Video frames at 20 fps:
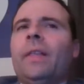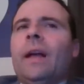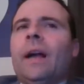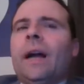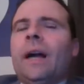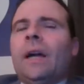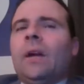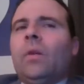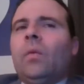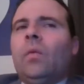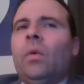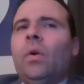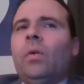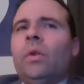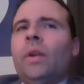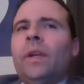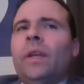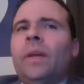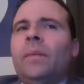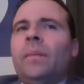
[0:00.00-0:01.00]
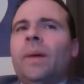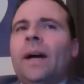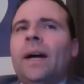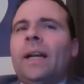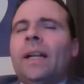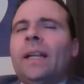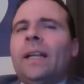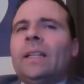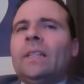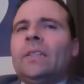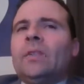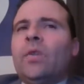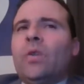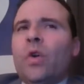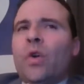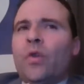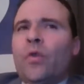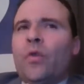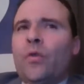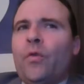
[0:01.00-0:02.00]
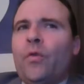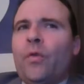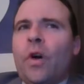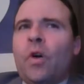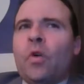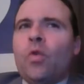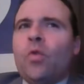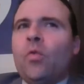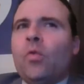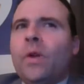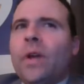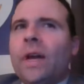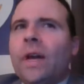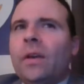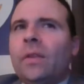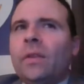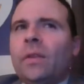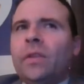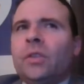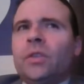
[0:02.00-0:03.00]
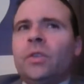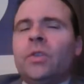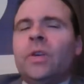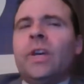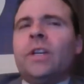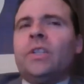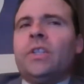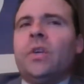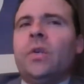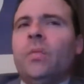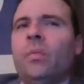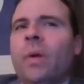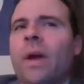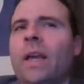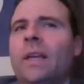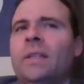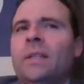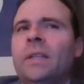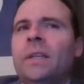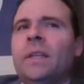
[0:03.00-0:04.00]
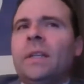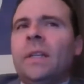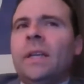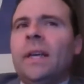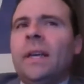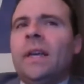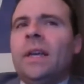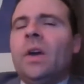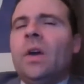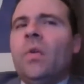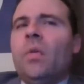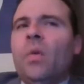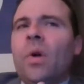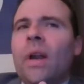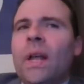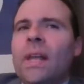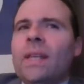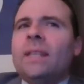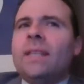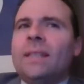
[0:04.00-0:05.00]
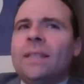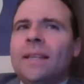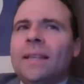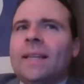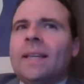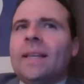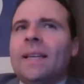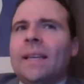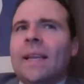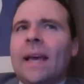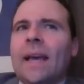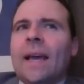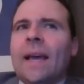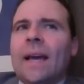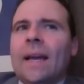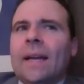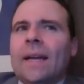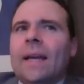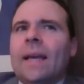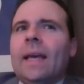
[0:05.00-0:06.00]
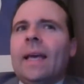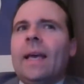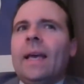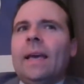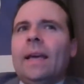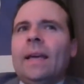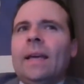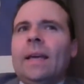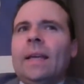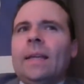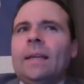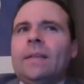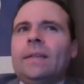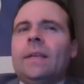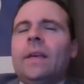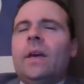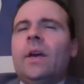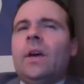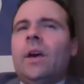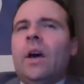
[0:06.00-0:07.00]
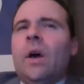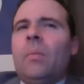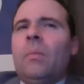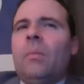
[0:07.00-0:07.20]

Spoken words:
I don't want anybody that's going to fold down the stretch. So basically what he's looking at is a